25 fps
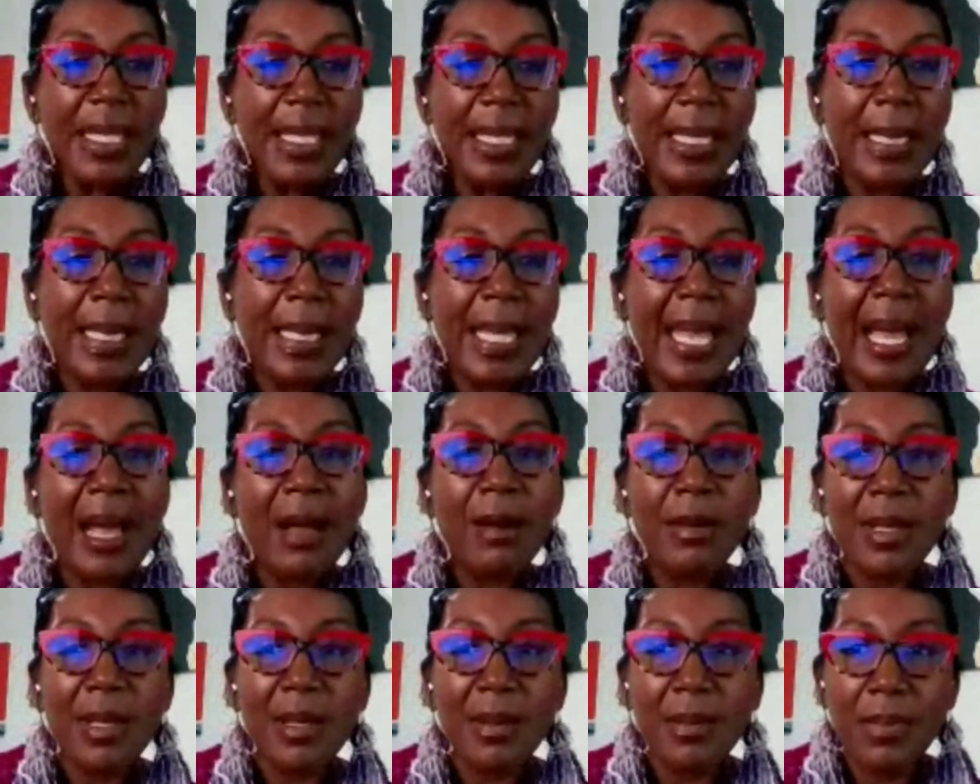
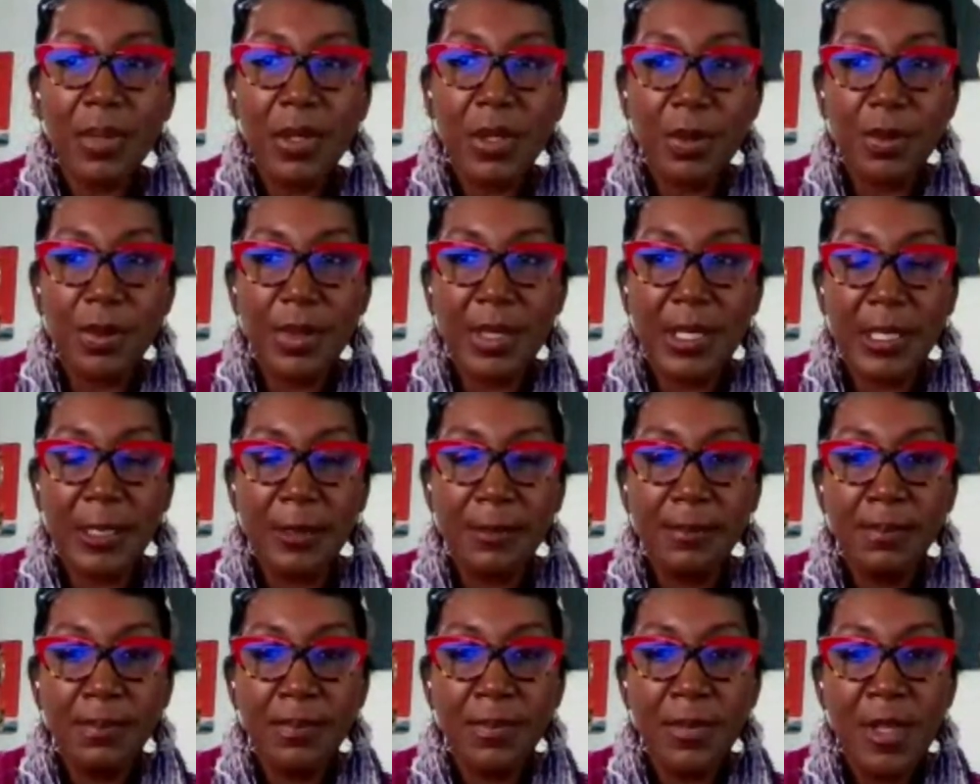Cloud
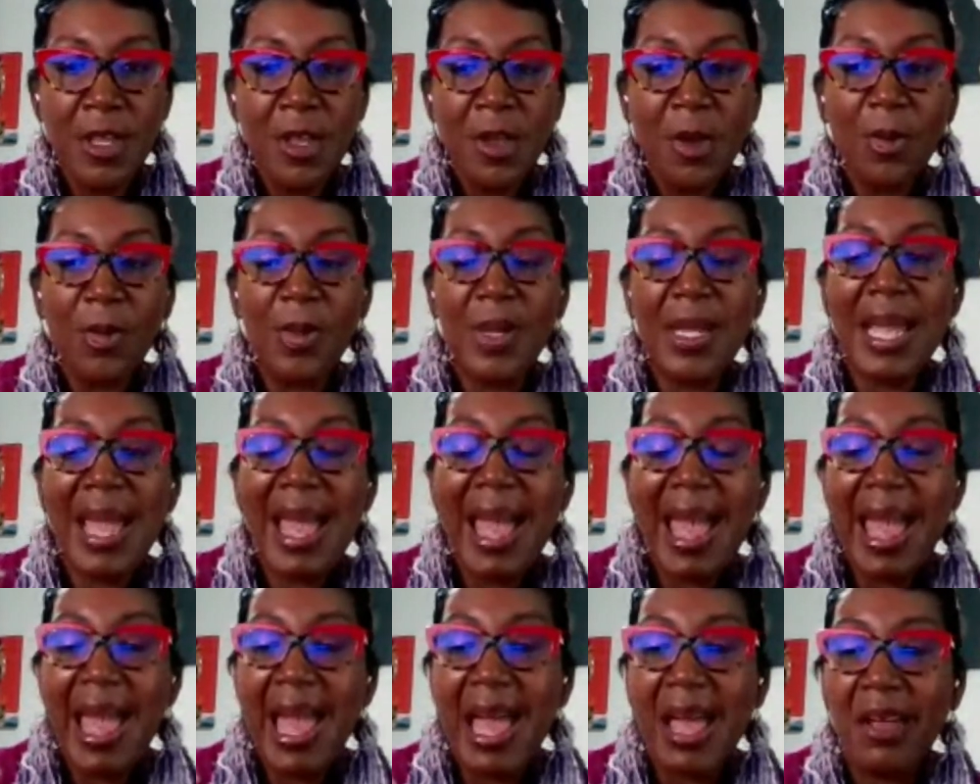computing. We
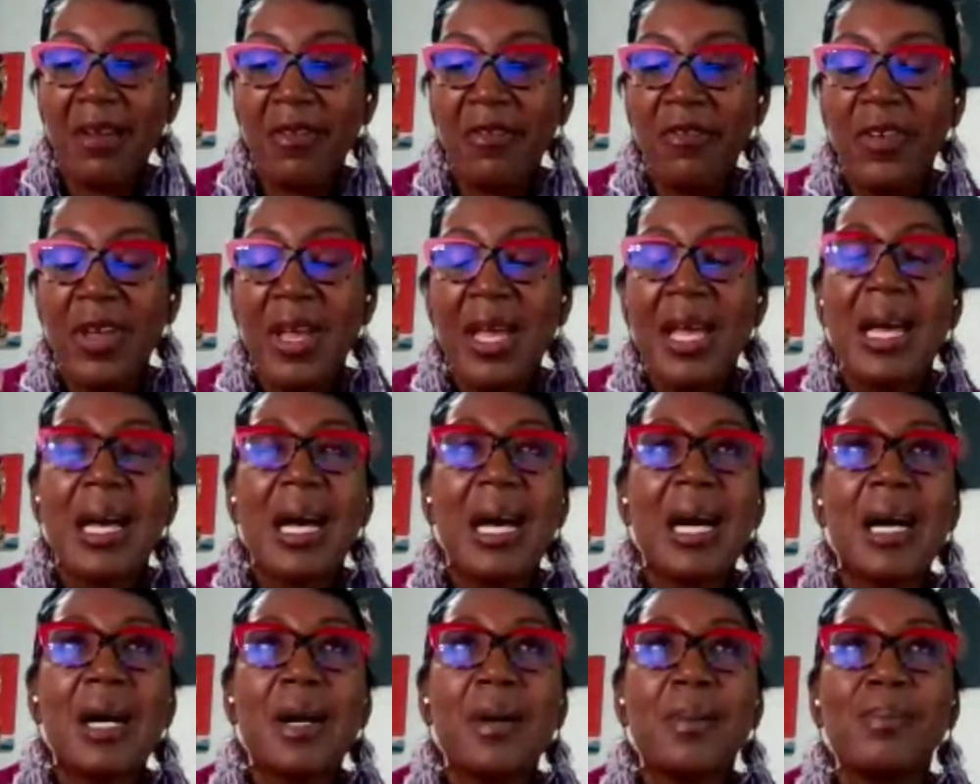have
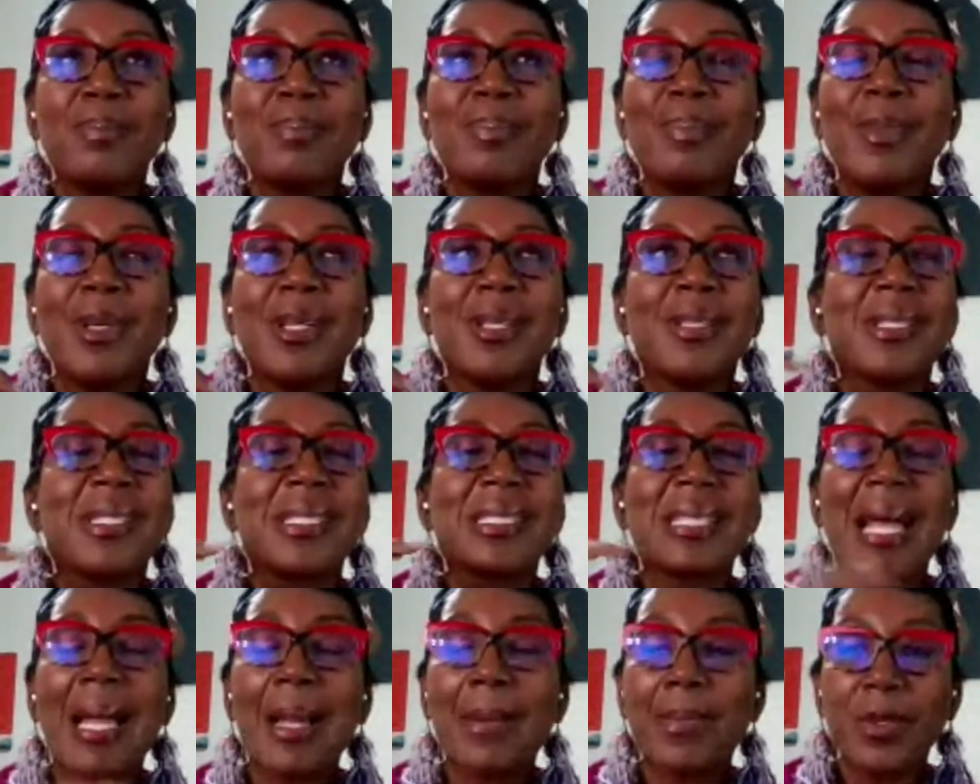
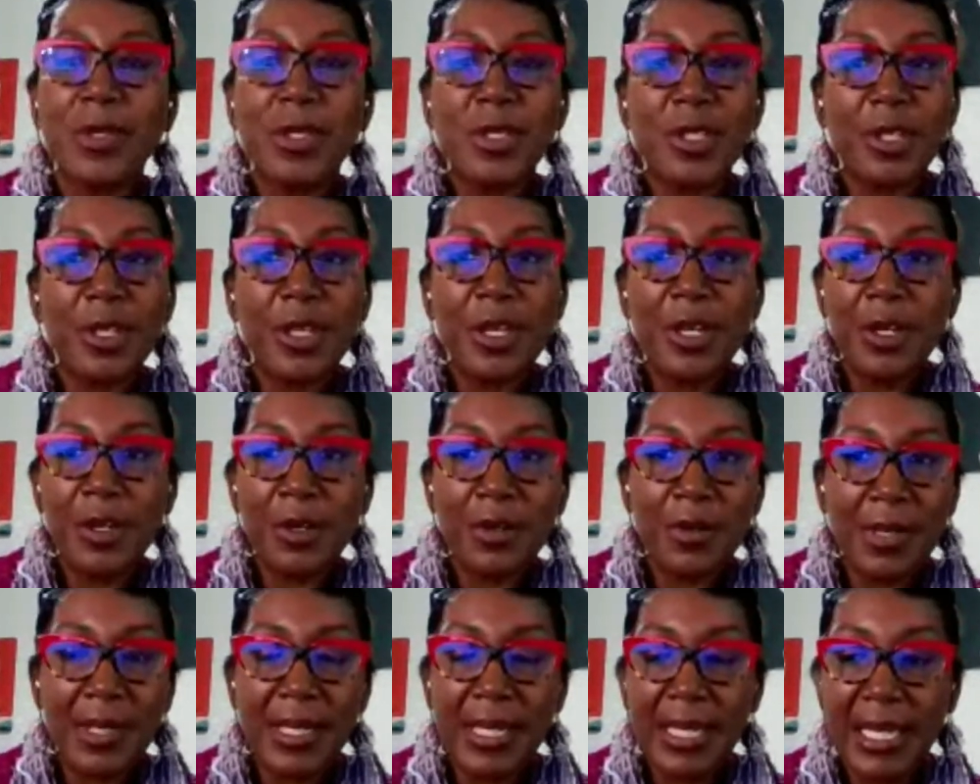
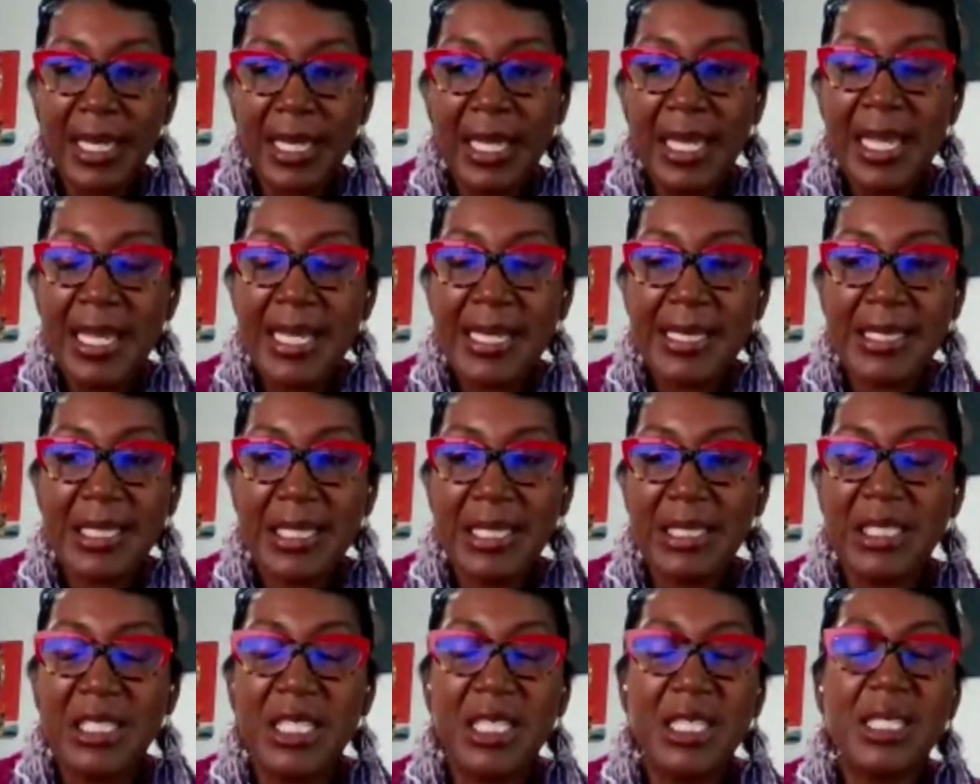cybersecurity is
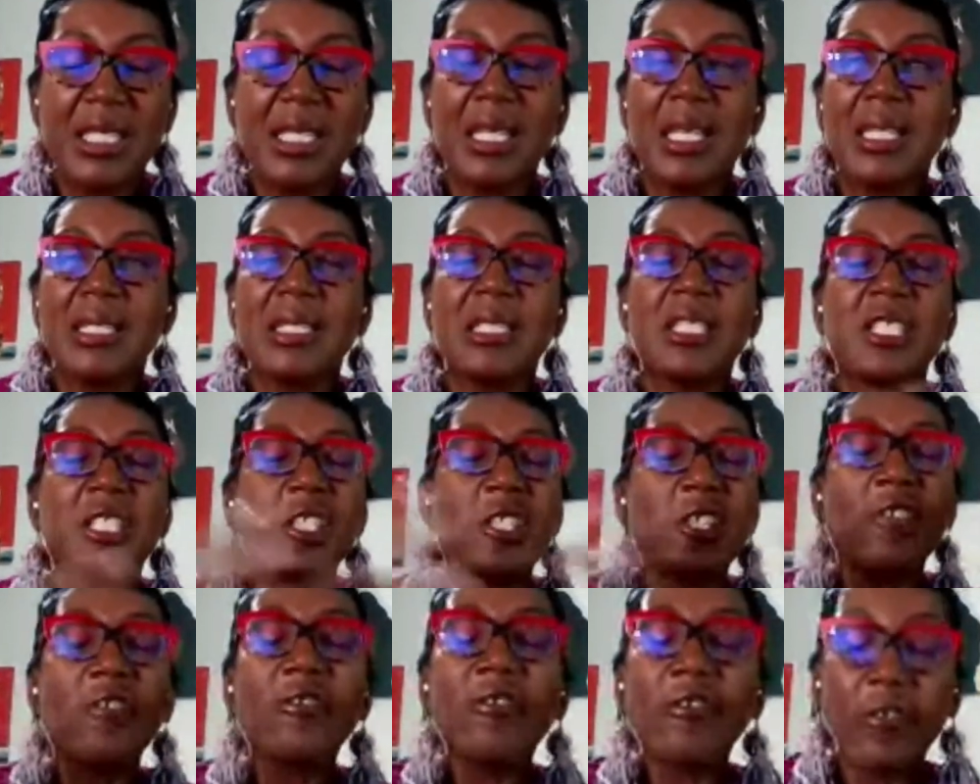just a
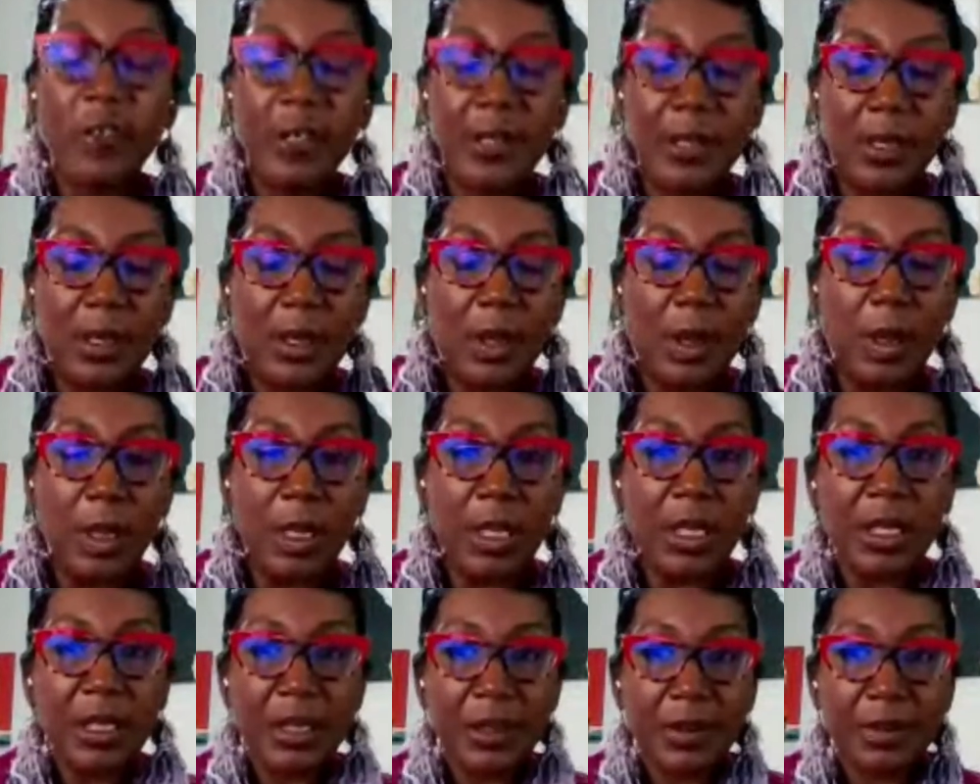different
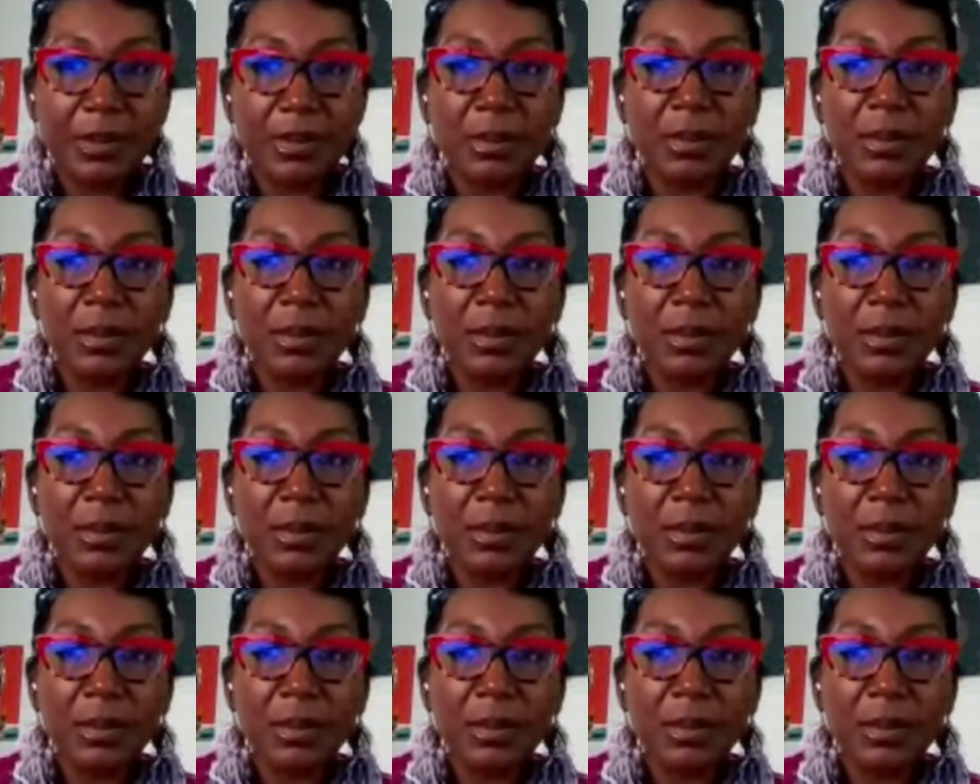look,